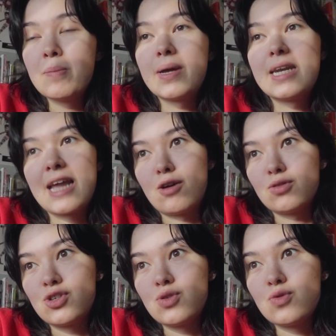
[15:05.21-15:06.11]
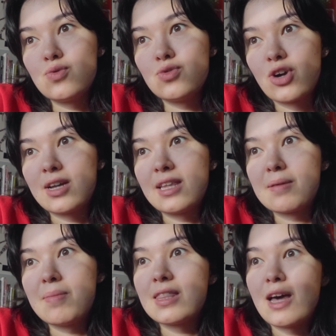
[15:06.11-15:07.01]
but now to try and
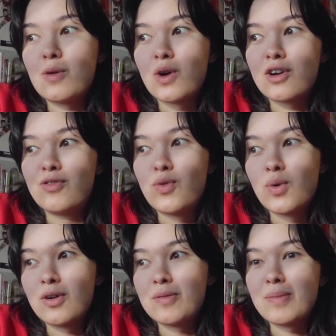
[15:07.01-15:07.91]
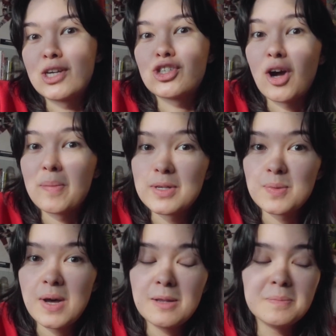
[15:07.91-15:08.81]
like make that work for my shop
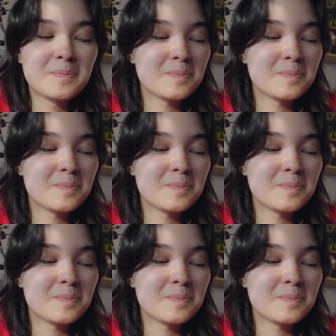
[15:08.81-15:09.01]
as well.